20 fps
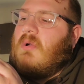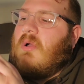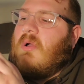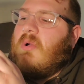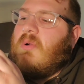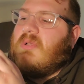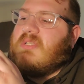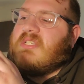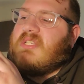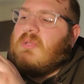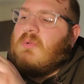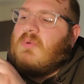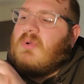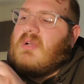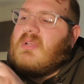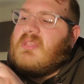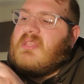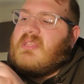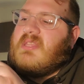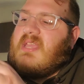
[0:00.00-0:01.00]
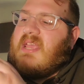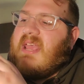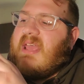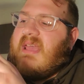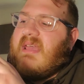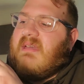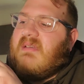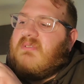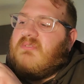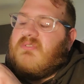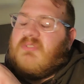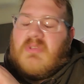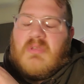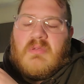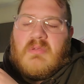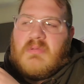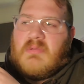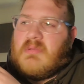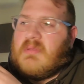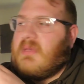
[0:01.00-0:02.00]
what's the word that they have?
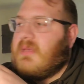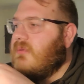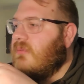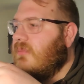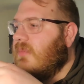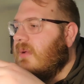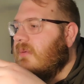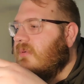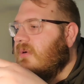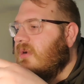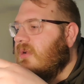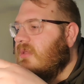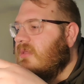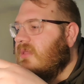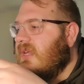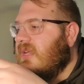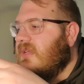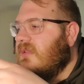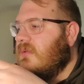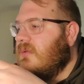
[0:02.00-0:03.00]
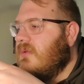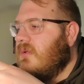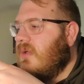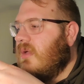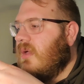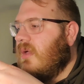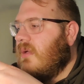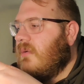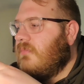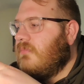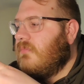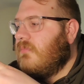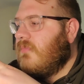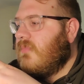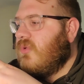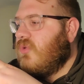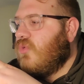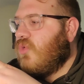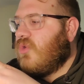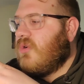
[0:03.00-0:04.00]
I don't remember. Like
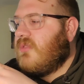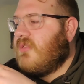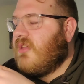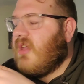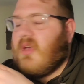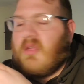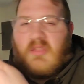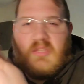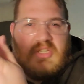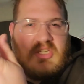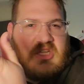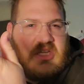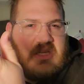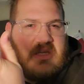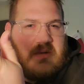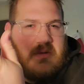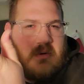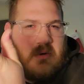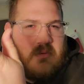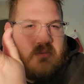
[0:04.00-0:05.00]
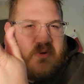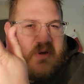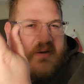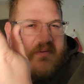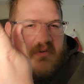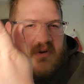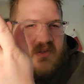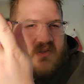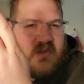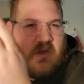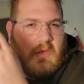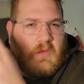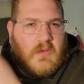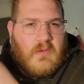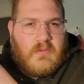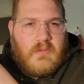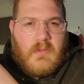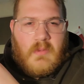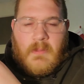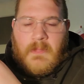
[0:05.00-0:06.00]
Northology or whatever it's
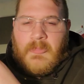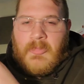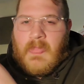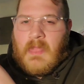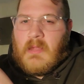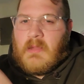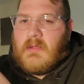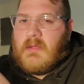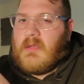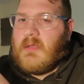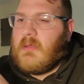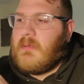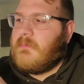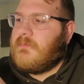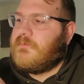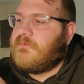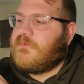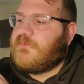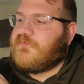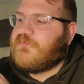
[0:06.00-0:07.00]
called. Um,